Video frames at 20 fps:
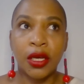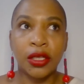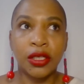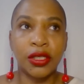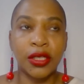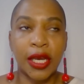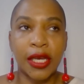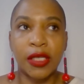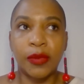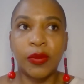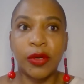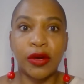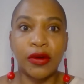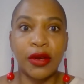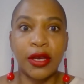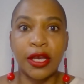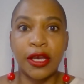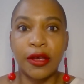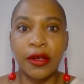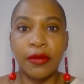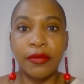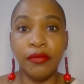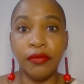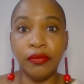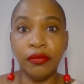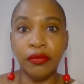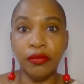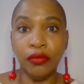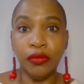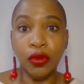Shakespearean
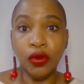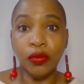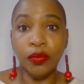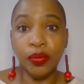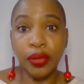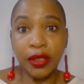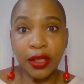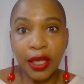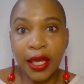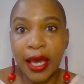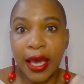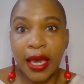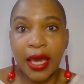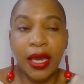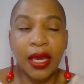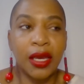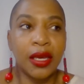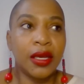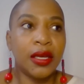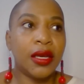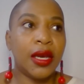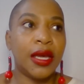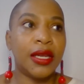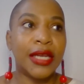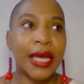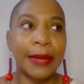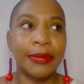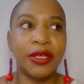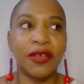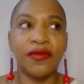play
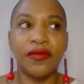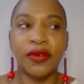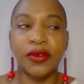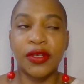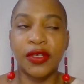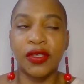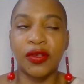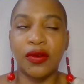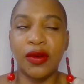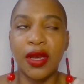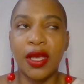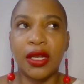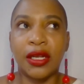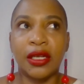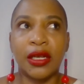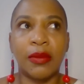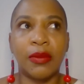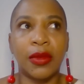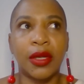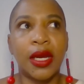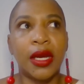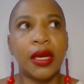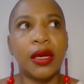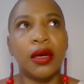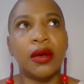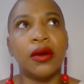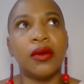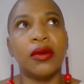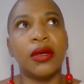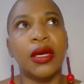adapted for the screen, and I'm like,
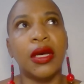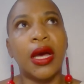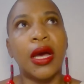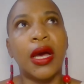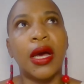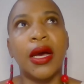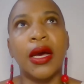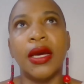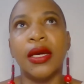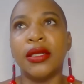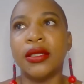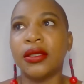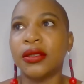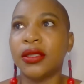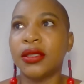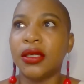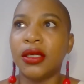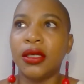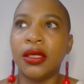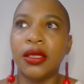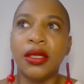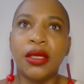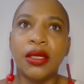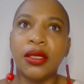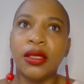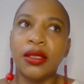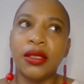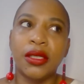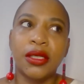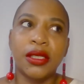oh God,
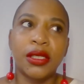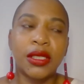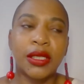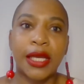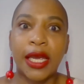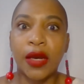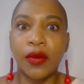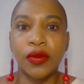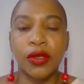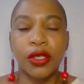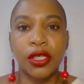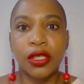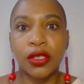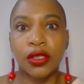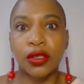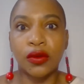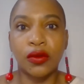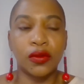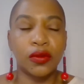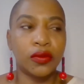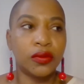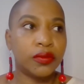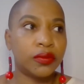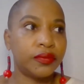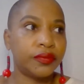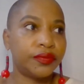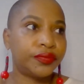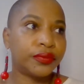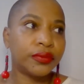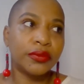this language is so
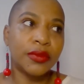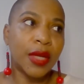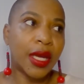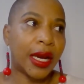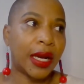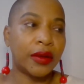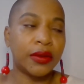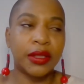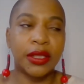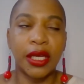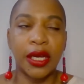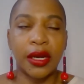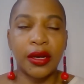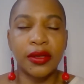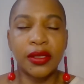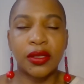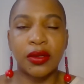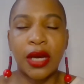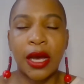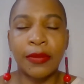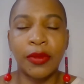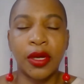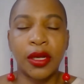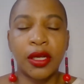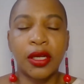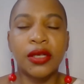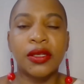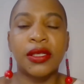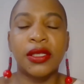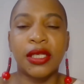out there. So I'm gonna
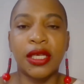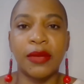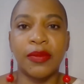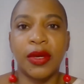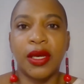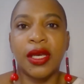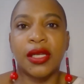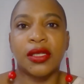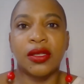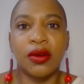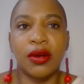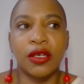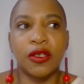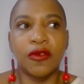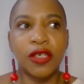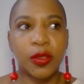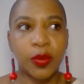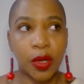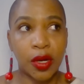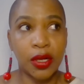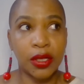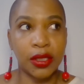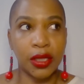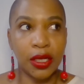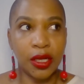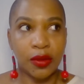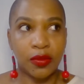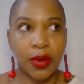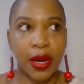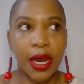go see it because Lawrence Fishburne is
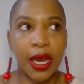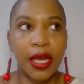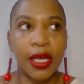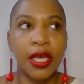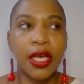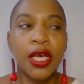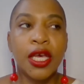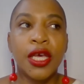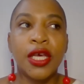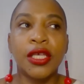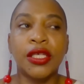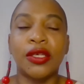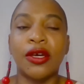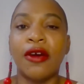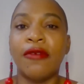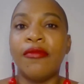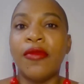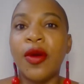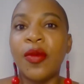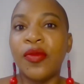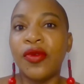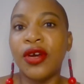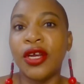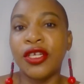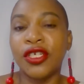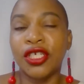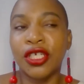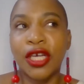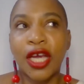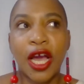in it, right? So I remember
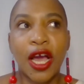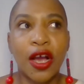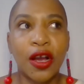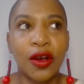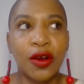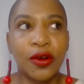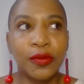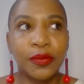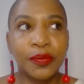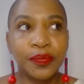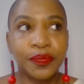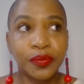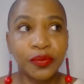in Chicago,